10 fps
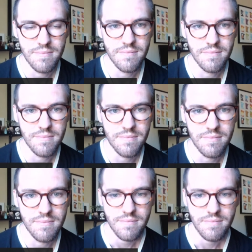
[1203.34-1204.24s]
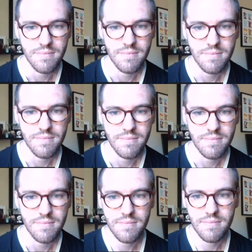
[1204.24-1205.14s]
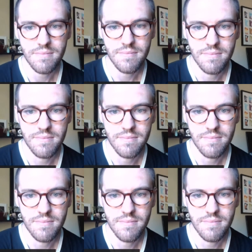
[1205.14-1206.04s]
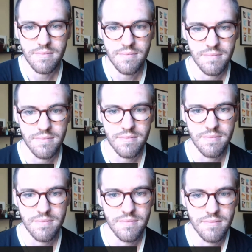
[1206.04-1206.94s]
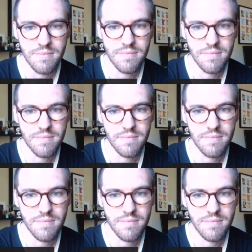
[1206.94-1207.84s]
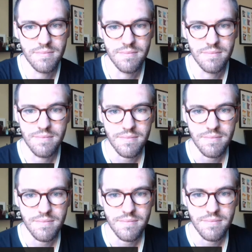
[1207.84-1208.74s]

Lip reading: The person shown says nothing.